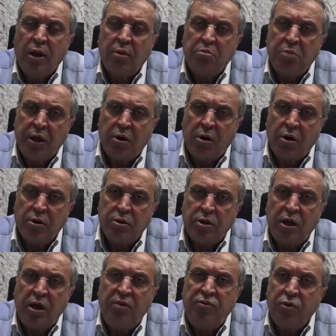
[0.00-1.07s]
Because
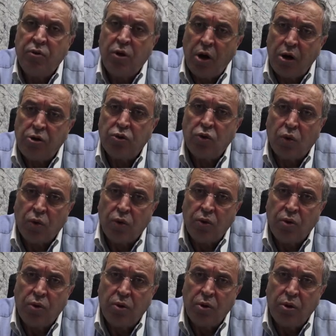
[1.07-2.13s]
if you cut short,
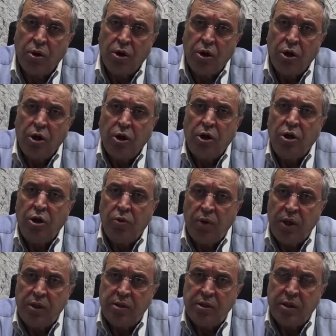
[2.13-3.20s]
you
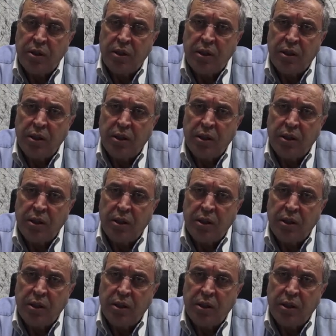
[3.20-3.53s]
will see